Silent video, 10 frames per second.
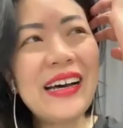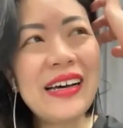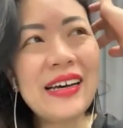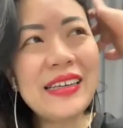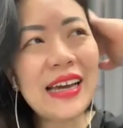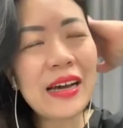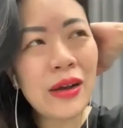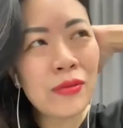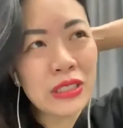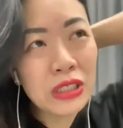Yeah, I
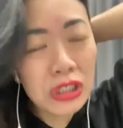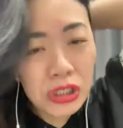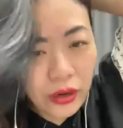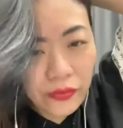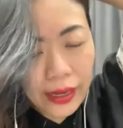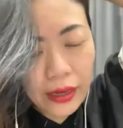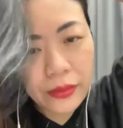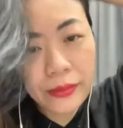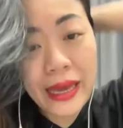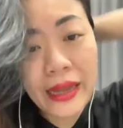wasn't sure if I could
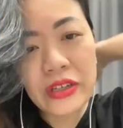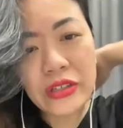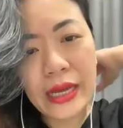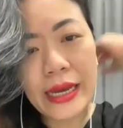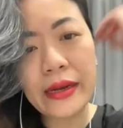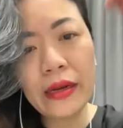manage that.